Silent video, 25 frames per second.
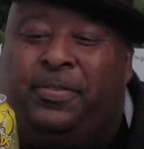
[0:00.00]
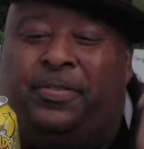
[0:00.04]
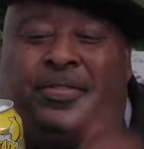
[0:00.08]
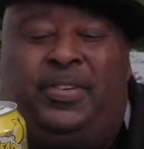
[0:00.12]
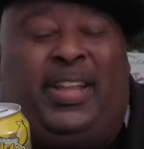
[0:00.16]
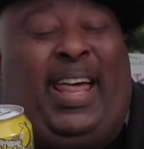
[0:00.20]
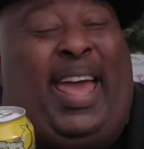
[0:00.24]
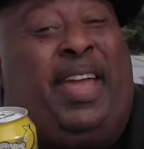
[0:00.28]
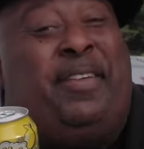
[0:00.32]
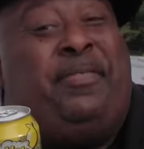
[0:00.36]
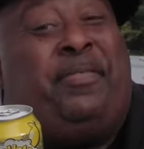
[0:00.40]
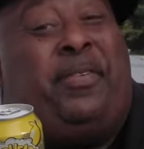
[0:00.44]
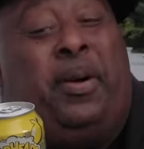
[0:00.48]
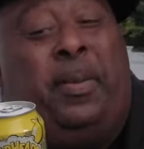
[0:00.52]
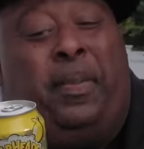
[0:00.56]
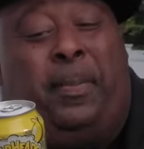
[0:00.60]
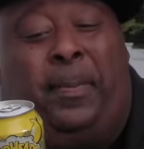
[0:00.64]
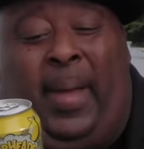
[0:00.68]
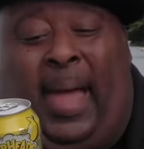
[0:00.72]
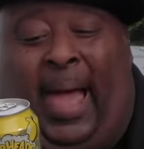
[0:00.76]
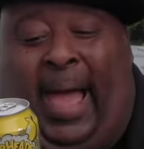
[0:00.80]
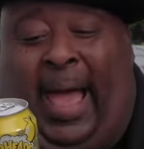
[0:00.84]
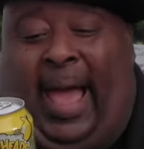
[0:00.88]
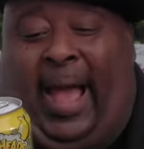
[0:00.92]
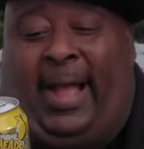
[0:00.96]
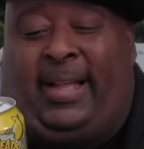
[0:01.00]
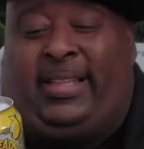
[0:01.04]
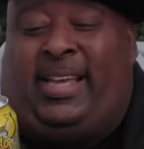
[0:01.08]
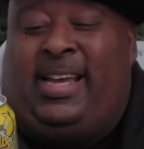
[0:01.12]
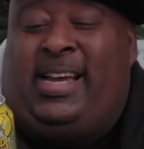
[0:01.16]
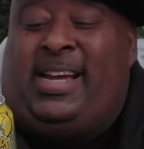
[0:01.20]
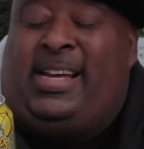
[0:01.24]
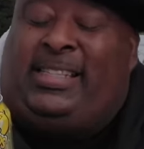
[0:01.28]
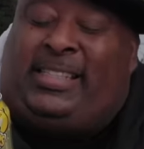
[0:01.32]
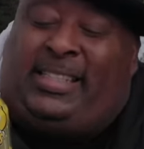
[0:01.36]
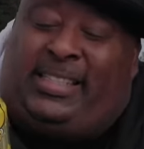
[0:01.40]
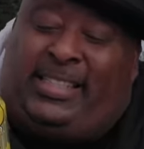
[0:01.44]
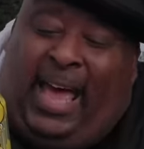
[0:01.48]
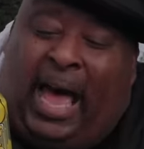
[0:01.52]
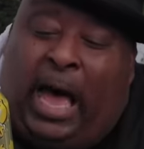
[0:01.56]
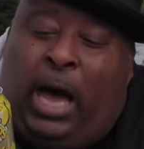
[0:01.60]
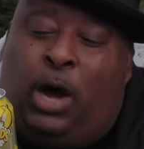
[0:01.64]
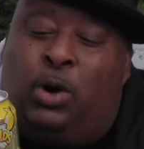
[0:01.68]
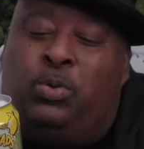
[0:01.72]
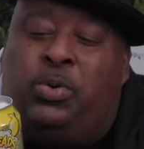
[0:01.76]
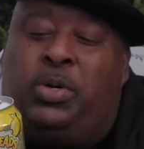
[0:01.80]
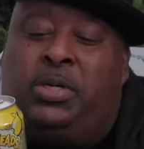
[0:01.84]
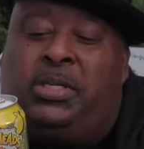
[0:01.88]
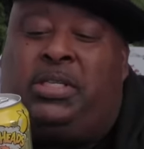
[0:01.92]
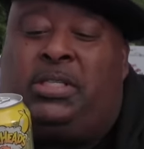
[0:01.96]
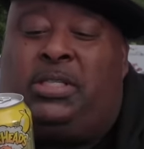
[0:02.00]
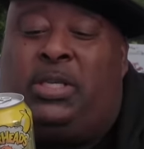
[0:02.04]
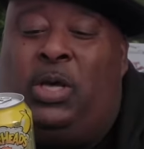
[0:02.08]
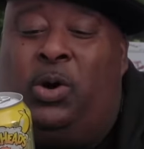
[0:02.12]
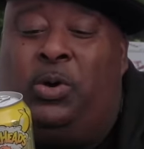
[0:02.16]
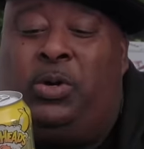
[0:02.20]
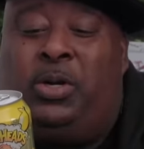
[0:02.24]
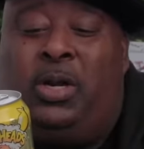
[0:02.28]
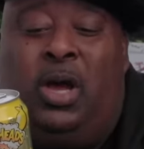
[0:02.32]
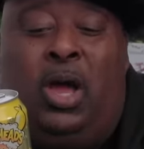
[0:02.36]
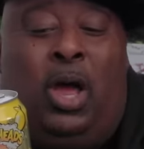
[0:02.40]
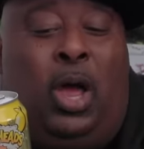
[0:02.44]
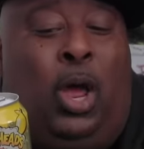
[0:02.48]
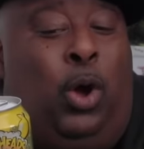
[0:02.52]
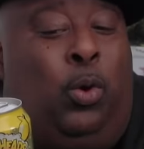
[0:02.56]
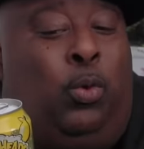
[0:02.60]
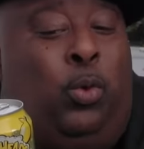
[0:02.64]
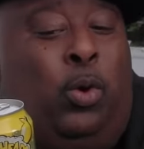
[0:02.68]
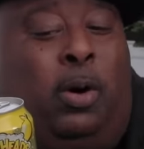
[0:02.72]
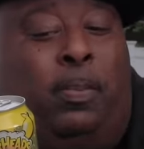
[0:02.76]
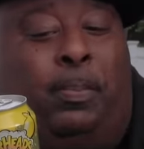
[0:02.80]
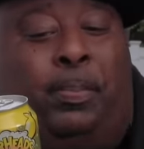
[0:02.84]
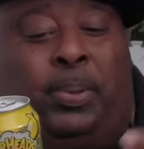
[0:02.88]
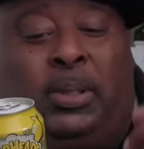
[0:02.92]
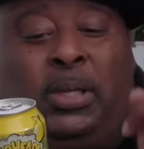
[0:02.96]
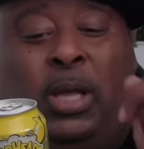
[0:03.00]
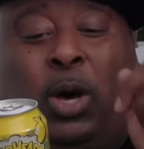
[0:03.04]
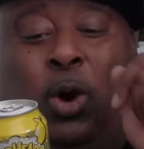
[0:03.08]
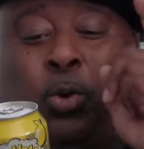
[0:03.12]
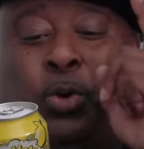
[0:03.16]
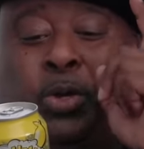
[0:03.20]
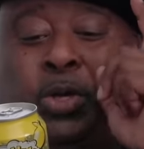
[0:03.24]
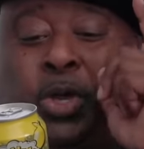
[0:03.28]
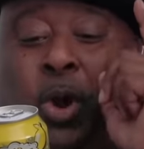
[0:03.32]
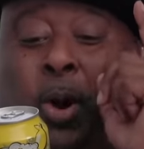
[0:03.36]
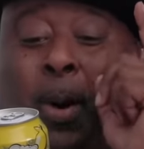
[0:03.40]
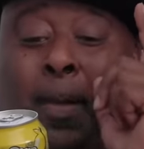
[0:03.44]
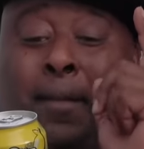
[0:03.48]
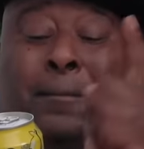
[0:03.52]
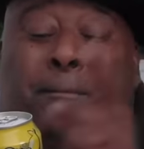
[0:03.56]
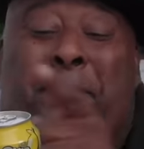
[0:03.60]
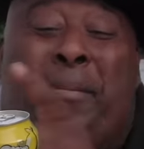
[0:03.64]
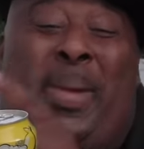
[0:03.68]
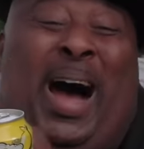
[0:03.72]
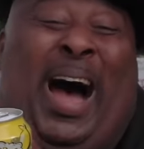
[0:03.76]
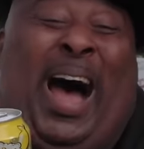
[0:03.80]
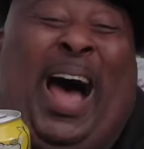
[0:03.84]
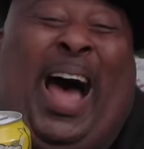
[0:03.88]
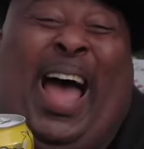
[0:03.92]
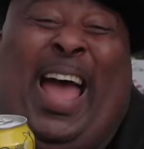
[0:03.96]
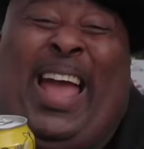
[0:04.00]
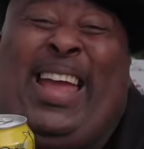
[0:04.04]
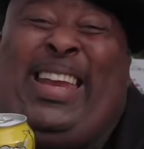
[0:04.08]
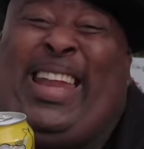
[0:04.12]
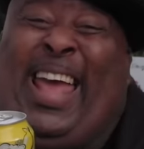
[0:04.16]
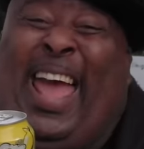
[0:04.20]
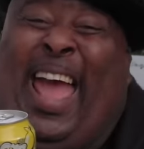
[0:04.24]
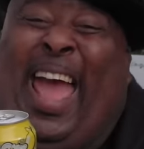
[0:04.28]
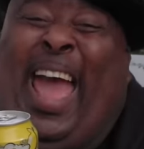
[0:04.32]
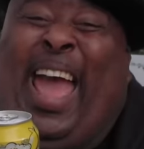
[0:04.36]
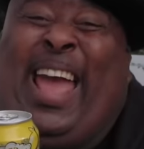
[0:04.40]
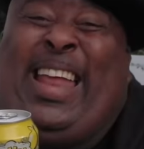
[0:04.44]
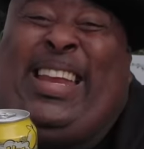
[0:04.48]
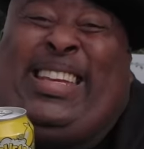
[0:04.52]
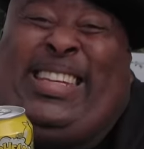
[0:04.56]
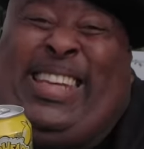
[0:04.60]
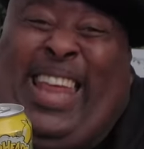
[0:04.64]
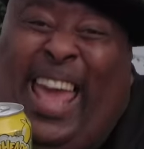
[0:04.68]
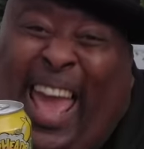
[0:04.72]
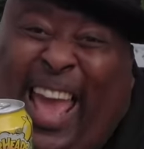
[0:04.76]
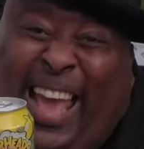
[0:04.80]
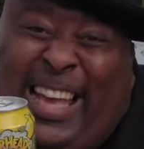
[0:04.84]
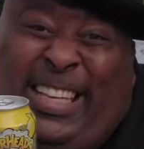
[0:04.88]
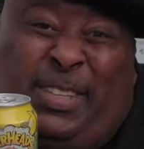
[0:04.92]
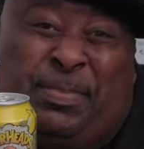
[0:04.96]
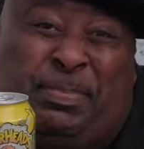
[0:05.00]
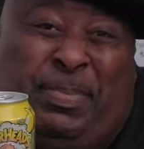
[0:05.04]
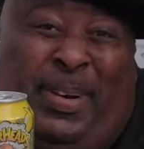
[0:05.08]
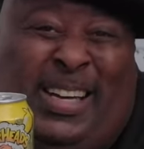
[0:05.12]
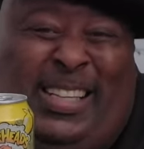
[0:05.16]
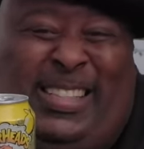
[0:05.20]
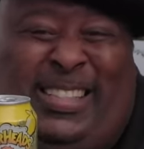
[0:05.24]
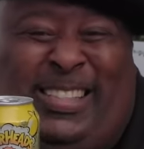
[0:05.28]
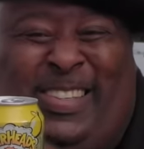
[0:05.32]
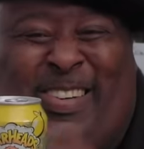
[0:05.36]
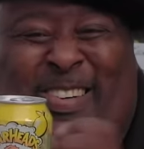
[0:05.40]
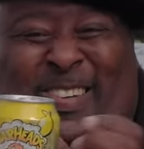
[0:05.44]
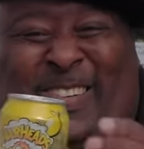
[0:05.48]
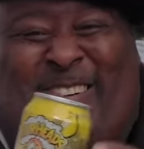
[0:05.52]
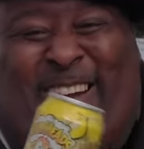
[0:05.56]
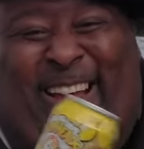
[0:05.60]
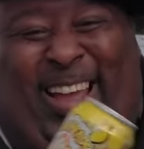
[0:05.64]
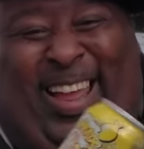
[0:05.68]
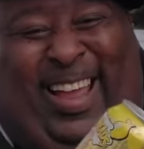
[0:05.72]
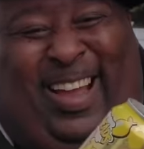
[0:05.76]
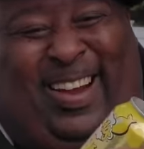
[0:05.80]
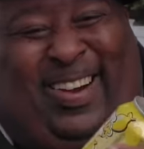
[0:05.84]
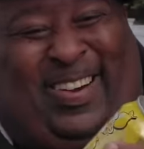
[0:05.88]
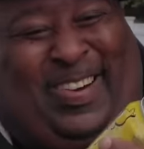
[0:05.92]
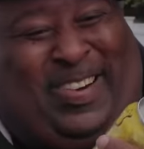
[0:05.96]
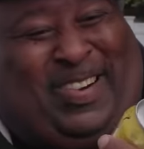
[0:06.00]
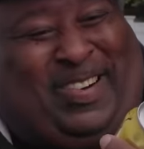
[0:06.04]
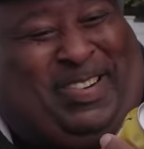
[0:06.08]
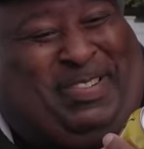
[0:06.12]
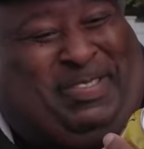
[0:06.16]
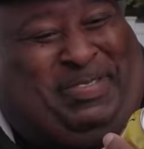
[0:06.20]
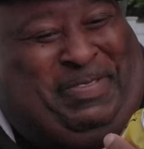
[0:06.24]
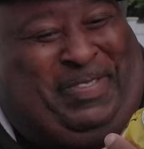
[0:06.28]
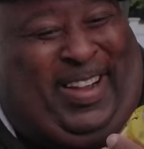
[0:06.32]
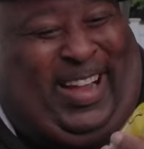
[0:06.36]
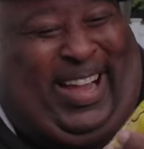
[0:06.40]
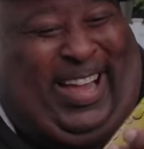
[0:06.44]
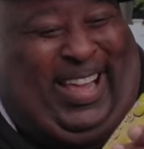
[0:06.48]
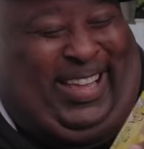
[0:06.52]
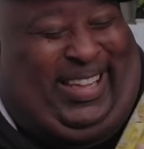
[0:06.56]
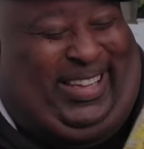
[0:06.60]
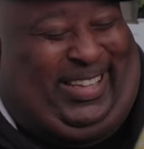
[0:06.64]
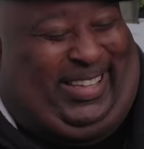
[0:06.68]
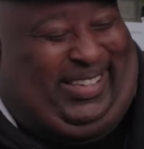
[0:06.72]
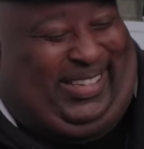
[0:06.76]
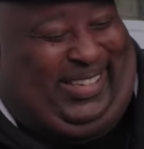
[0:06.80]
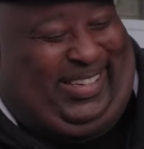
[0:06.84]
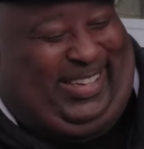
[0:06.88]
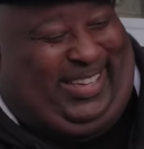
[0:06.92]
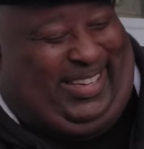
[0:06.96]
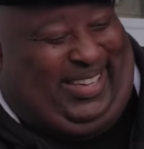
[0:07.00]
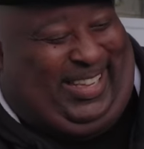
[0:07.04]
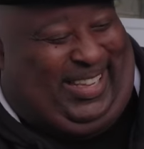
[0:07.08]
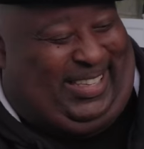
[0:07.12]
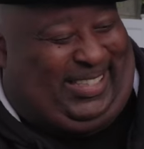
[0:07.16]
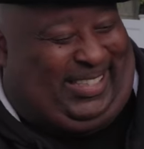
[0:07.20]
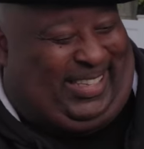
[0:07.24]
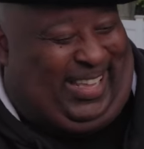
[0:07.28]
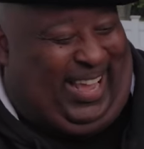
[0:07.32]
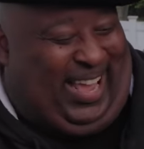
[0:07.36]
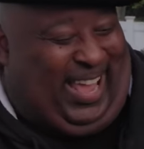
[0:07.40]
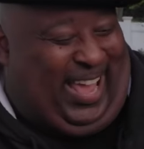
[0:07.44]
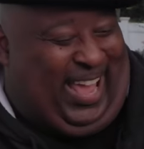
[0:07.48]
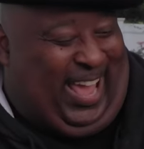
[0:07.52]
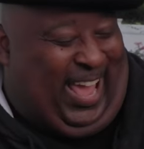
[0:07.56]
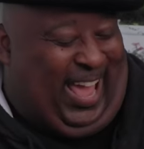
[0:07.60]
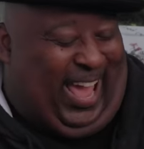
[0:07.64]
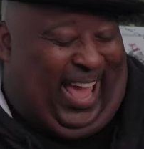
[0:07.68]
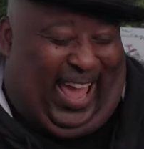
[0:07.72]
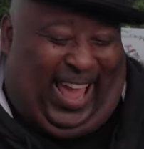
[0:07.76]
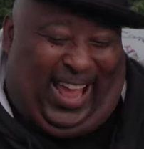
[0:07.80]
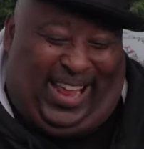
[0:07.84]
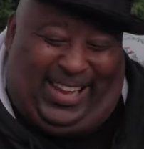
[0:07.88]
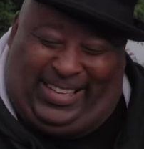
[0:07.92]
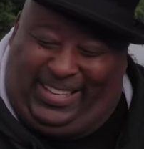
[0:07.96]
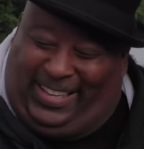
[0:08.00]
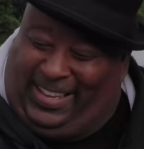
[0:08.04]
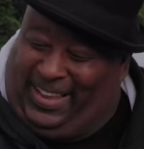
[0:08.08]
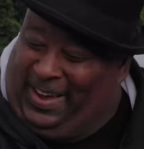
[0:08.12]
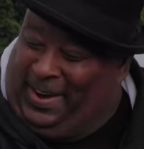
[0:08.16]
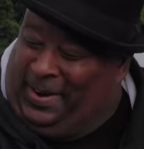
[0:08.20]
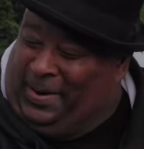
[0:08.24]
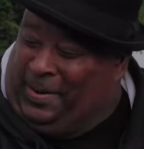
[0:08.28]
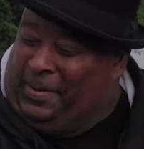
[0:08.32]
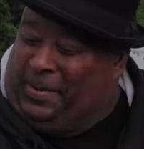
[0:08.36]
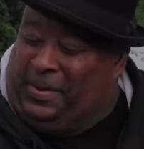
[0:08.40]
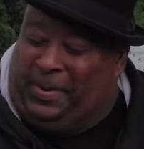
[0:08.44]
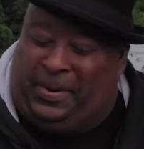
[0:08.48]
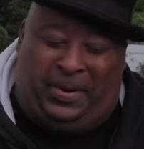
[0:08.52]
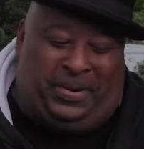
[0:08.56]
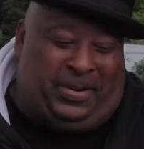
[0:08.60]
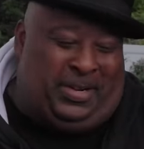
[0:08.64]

flavor pack sour soda will blow your mind and taste buds away. Oh my goodness. And yo,